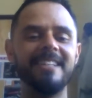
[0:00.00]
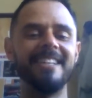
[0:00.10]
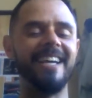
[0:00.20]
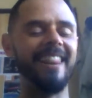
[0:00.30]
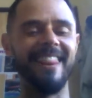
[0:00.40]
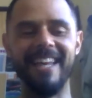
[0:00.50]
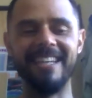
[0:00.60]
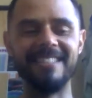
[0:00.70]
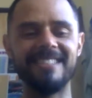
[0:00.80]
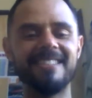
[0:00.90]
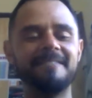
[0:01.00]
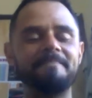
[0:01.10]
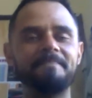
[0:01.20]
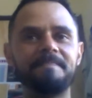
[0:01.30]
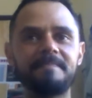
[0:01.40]
and things.
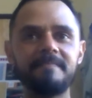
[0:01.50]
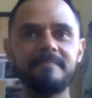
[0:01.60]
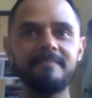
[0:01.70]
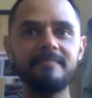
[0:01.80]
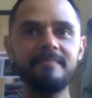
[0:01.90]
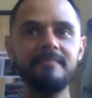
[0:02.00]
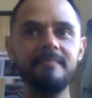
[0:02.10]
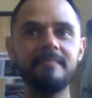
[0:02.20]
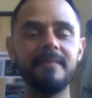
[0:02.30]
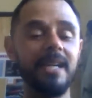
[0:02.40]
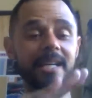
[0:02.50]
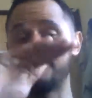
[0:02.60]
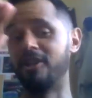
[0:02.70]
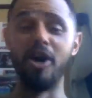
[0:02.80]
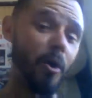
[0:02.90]
I
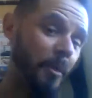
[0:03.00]
saw all